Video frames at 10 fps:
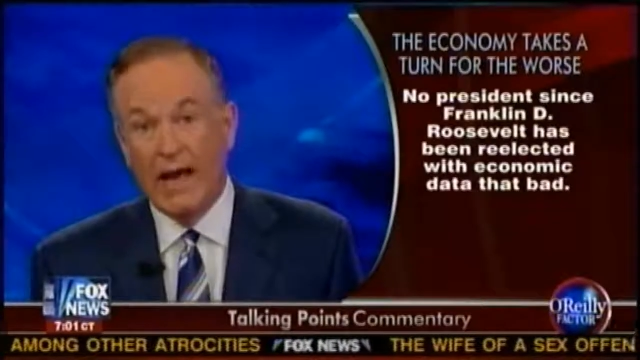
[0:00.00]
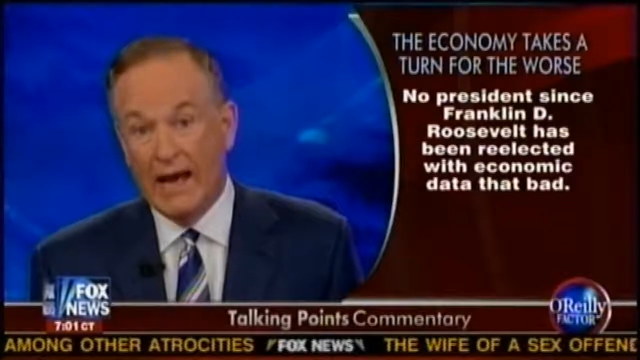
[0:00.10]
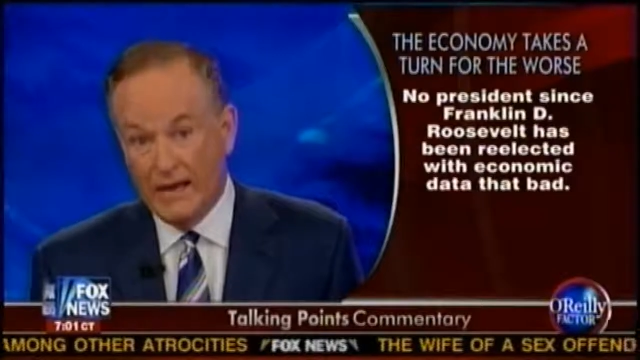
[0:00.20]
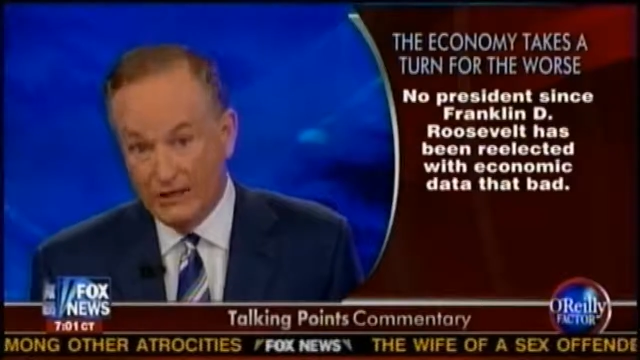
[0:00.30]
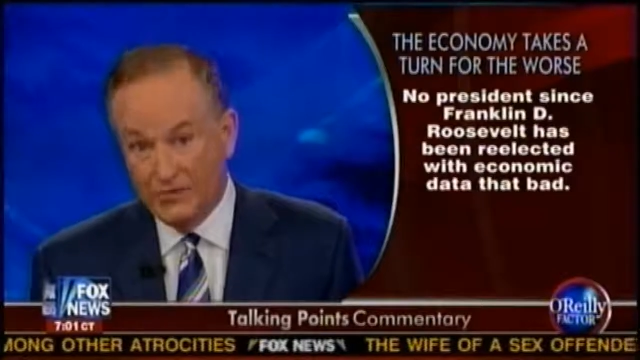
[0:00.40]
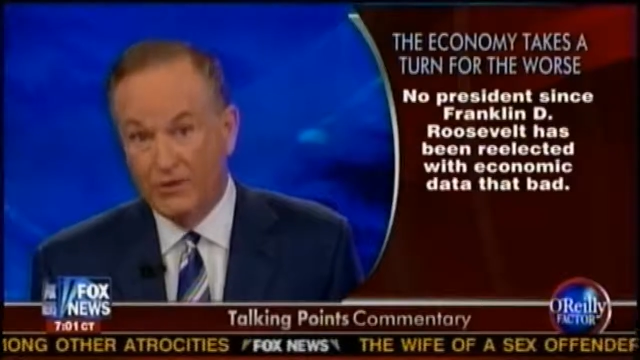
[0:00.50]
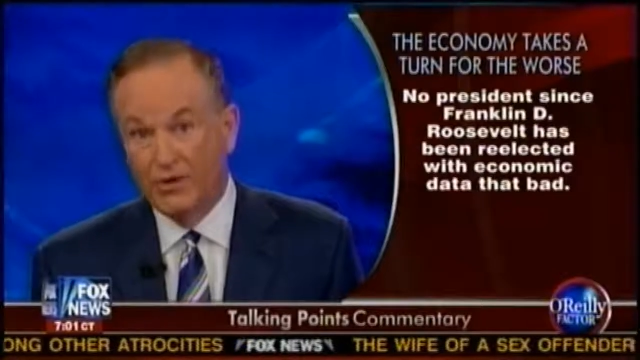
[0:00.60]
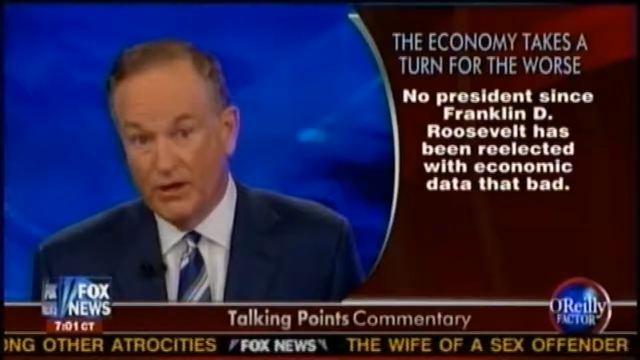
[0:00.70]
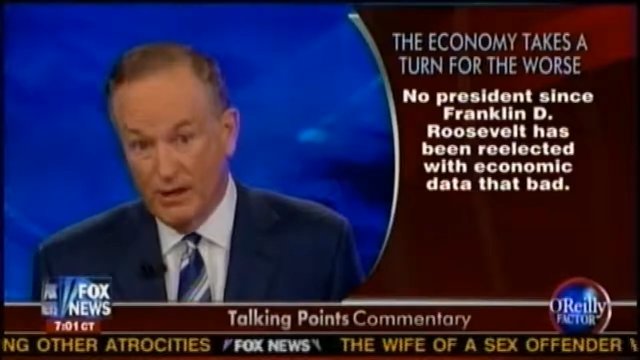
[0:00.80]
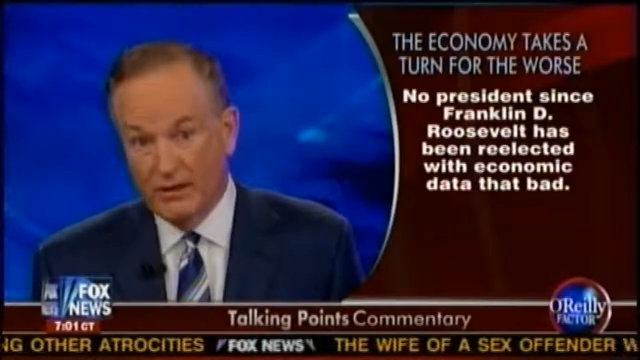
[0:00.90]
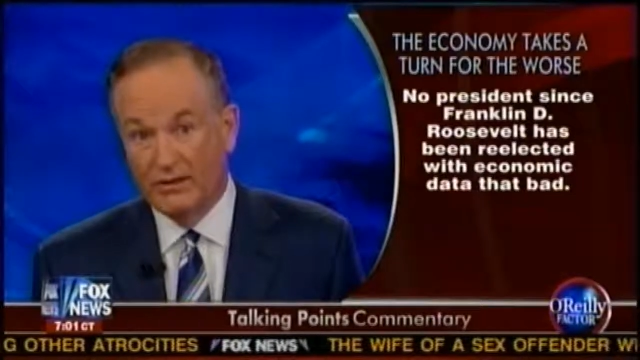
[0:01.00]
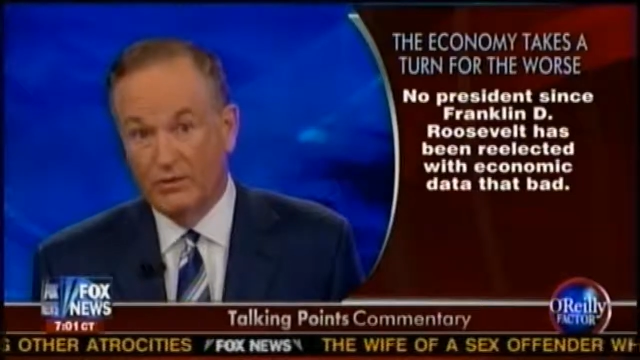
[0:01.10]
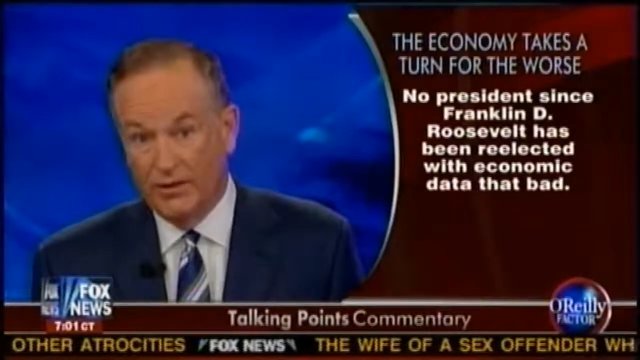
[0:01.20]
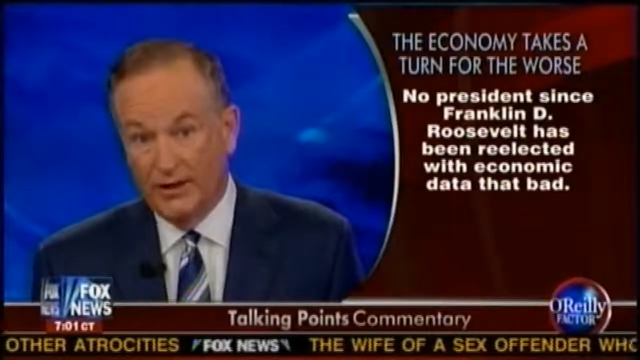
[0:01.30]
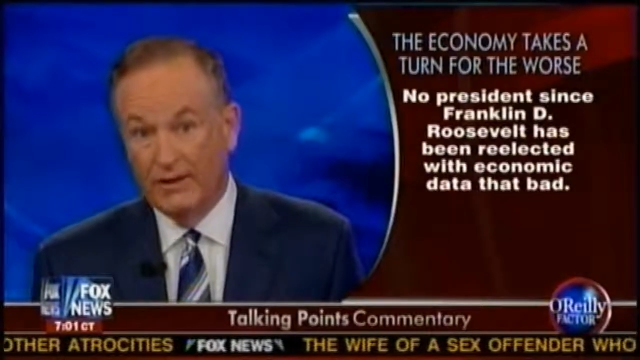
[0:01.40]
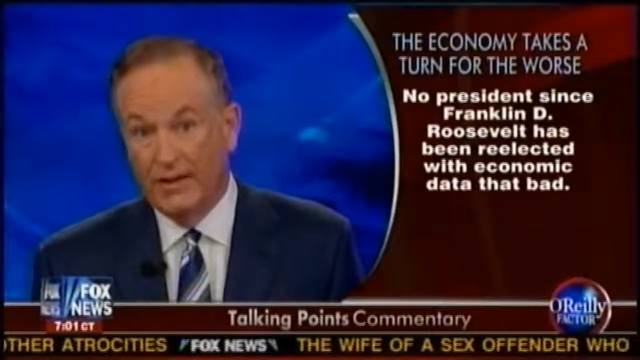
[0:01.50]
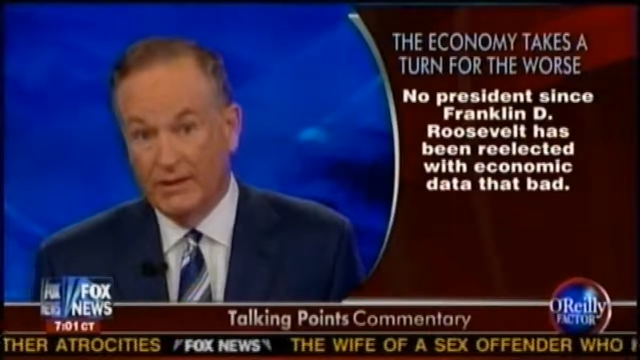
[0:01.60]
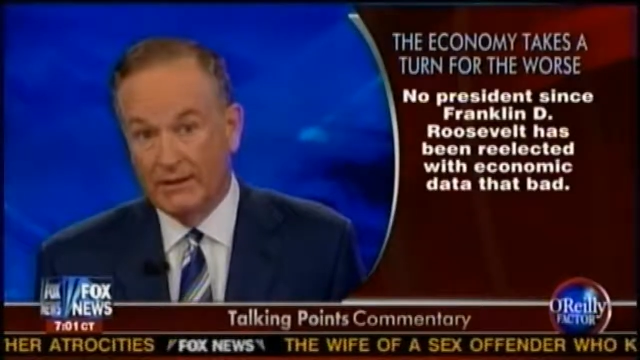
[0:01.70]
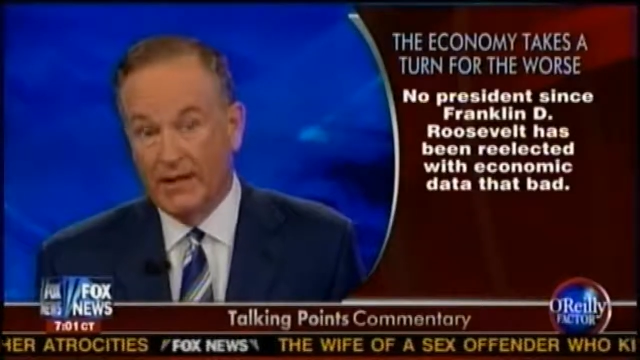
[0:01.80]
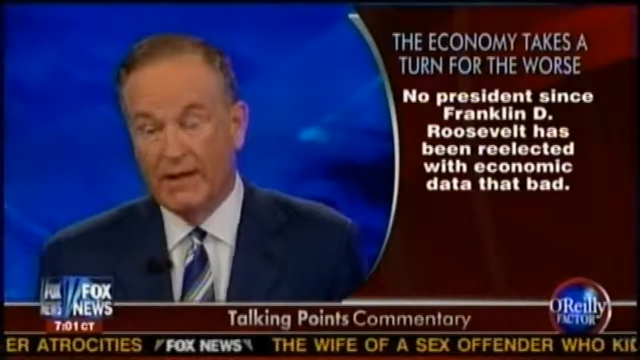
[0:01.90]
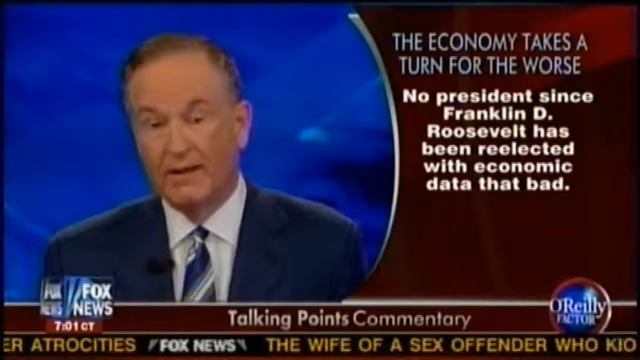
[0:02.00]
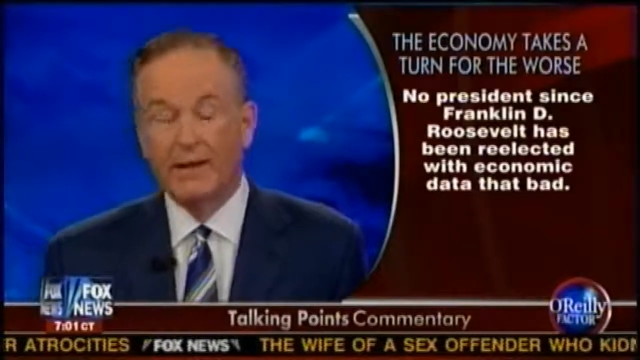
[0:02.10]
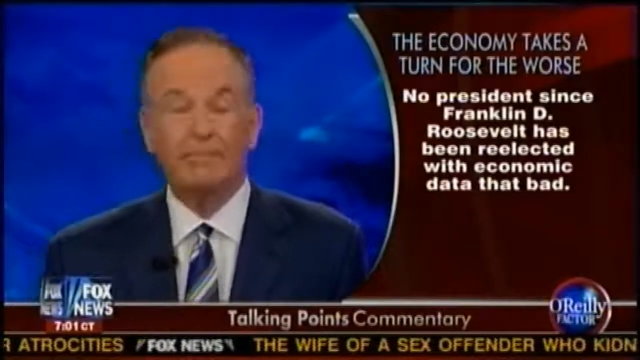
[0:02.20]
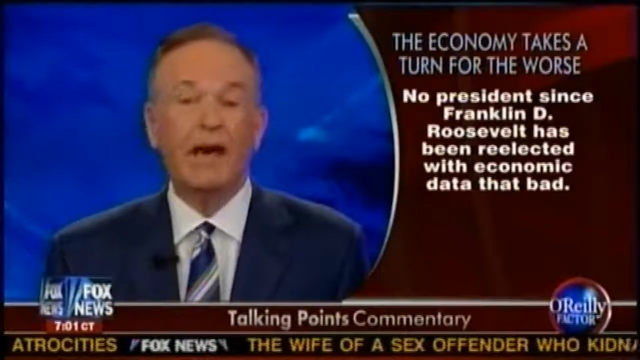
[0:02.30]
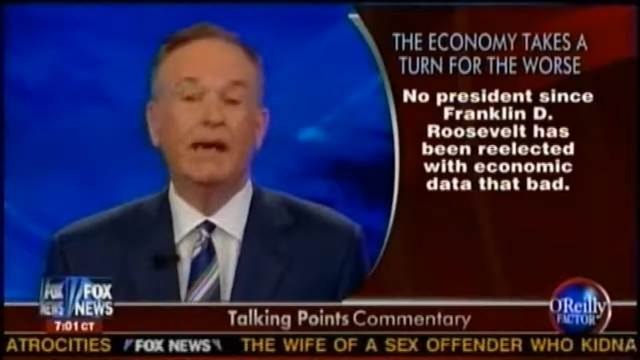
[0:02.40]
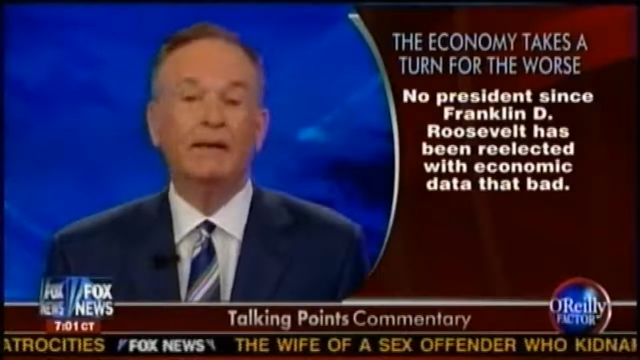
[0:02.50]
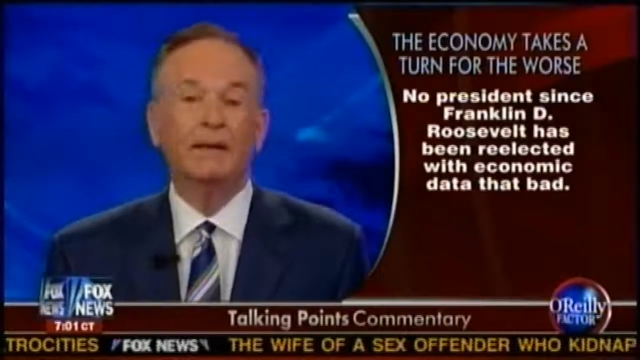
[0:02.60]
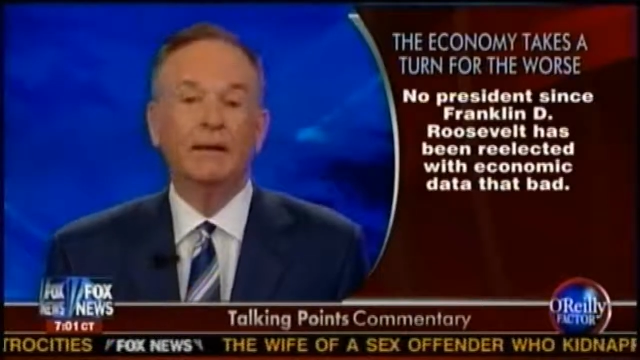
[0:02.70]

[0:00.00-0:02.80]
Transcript: has been reelected with economic data that bad.